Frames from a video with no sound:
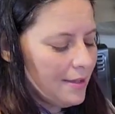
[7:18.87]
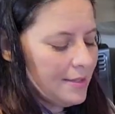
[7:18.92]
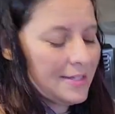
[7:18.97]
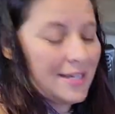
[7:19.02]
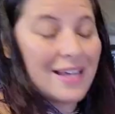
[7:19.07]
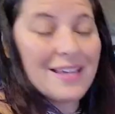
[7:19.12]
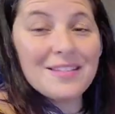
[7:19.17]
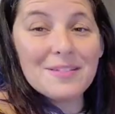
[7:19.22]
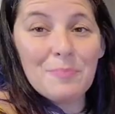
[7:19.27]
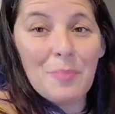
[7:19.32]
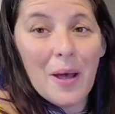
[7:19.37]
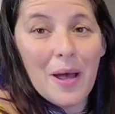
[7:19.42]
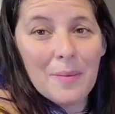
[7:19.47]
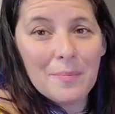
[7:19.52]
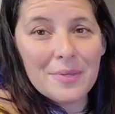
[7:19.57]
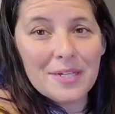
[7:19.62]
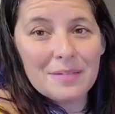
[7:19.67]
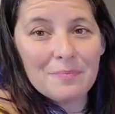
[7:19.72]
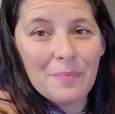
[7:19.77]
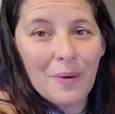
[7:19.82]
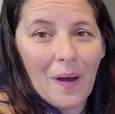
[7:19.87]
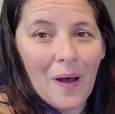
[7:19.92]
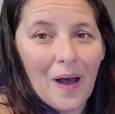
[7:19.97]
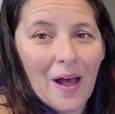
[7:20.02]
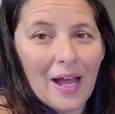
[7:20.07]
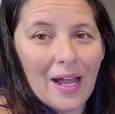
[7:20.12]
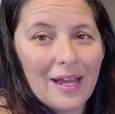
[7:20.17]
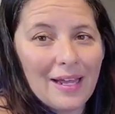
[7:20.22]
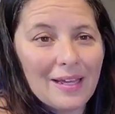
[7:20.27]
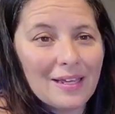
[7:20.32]
yes, pumpkin
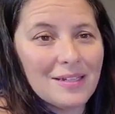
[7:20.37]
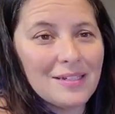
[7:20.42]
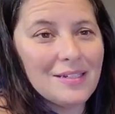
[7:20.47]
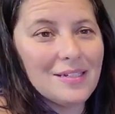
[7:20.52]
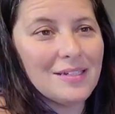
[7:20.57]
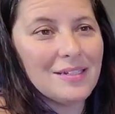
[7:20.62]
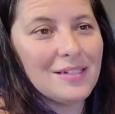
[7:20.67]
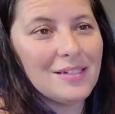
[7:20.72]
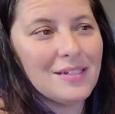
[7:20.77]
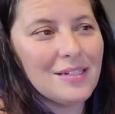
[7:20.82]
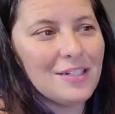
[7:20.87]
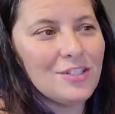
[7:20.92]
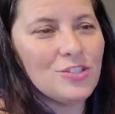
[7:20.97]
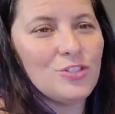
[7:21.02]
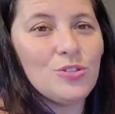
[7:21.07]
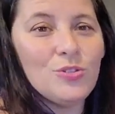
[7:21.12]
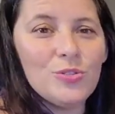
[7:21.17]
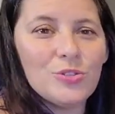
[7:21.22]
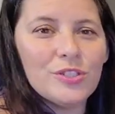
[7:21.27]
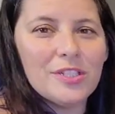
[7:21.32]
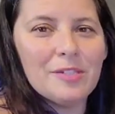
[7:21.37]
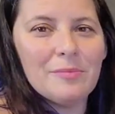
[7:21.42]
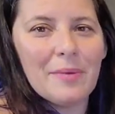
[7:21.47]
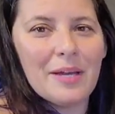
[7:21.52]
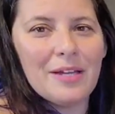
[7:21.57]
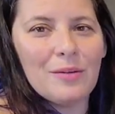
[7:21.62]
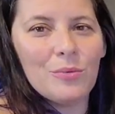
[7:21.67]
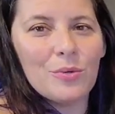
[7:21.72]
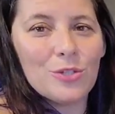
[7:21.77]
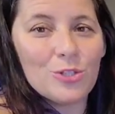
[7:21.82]
pie is usually
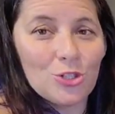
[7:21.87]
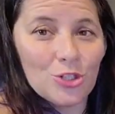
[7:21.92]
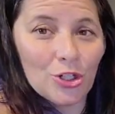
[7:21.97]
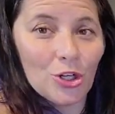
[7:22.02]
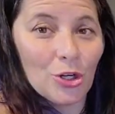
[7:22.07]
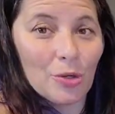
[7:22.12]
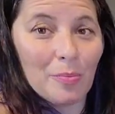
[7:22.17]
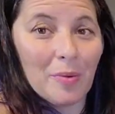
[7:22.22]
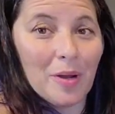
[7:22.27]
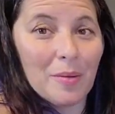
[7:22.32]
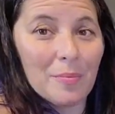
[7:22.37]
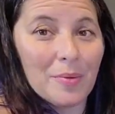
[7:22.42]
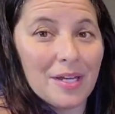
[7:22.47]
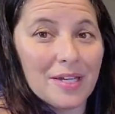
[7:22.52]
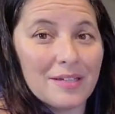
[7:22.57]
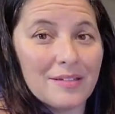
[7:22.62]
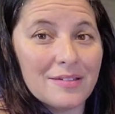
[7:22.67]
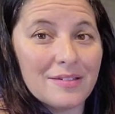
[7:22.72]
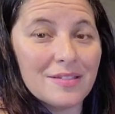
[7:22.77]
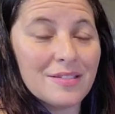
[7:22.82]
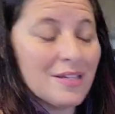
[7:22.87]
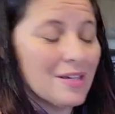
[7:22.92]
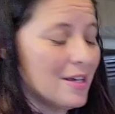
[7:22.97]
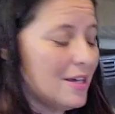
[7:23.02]
made with sugar pumpkins,